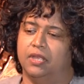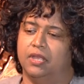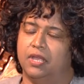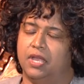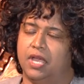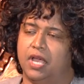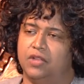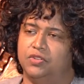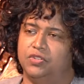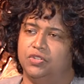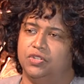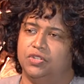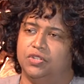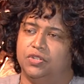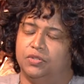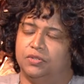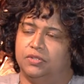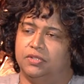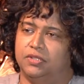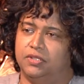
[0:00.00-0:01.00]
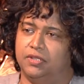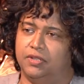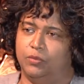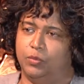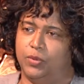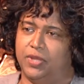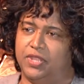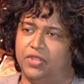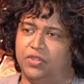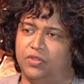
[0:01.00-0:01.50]
How do you know
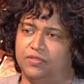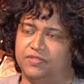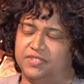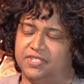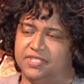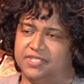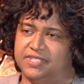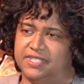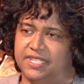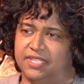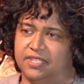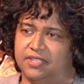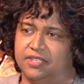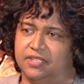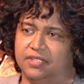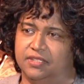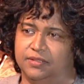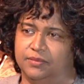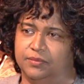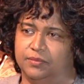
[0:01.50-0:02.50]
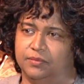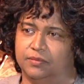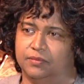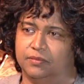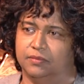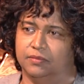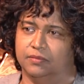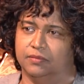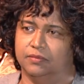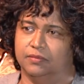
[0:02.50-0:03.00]
whether you've succeeded
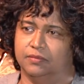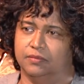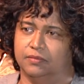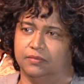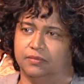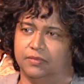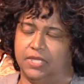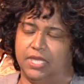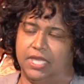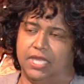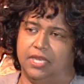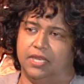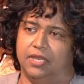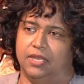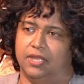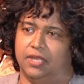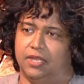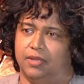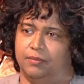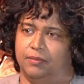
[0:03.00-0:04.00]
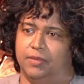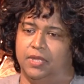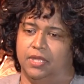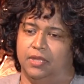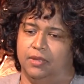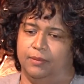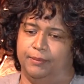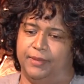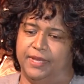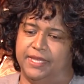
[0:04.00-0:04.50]
in
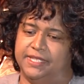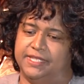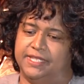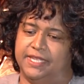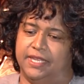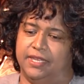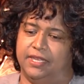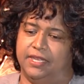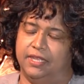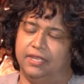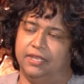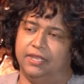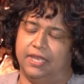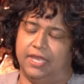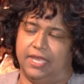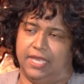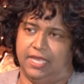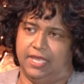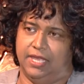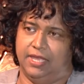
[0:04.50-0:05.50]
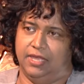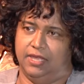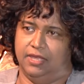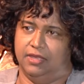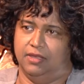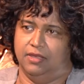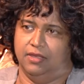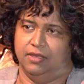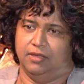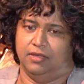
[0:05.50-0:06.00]
maintaining a
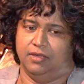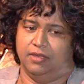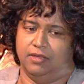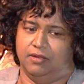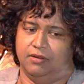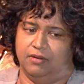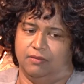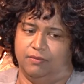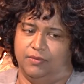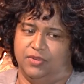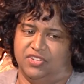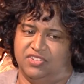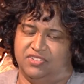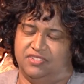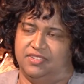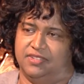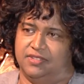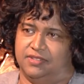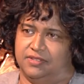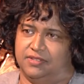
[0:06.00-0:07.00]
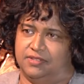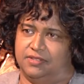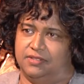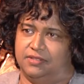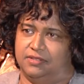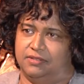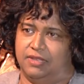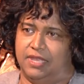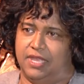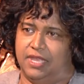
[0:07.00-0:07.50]

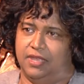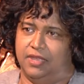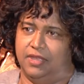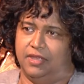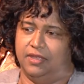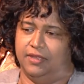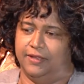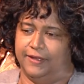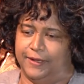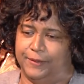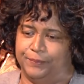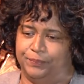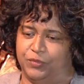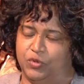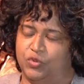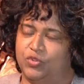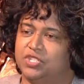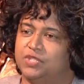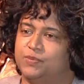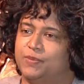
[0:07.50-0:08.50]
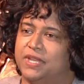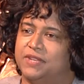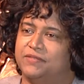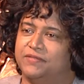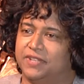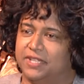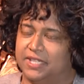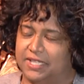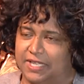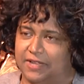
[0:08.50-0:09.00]

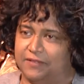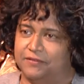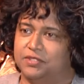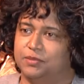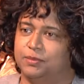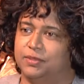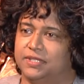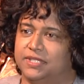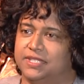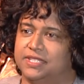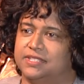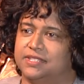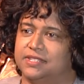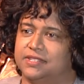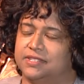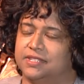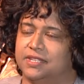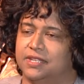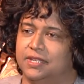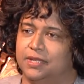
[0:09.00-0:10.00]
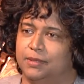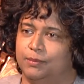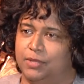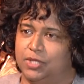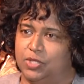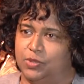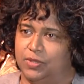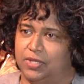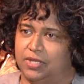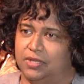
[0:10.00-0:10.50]
respectful and comfortable distance
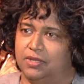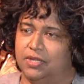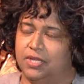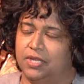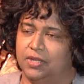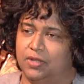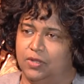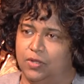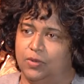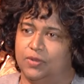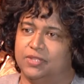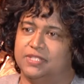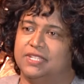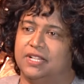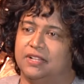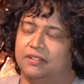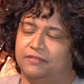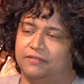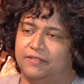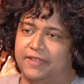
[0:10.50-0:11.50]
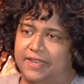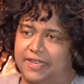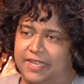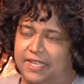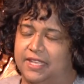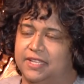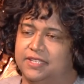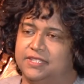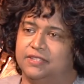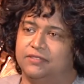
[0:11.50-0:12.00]
between yourself and
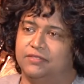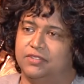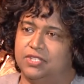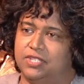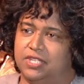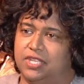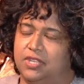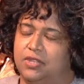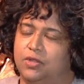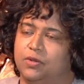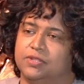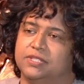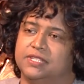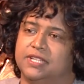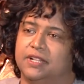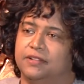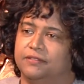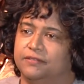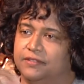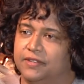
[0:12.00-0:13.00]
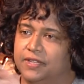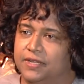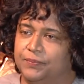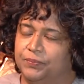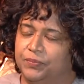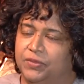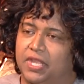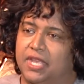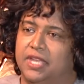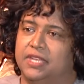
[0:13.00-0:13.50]
negativity, yourself
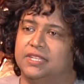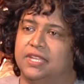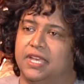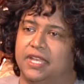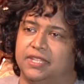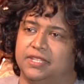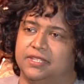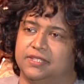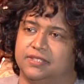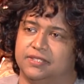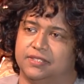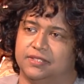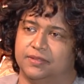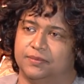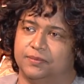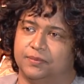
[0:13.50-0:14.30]
and others?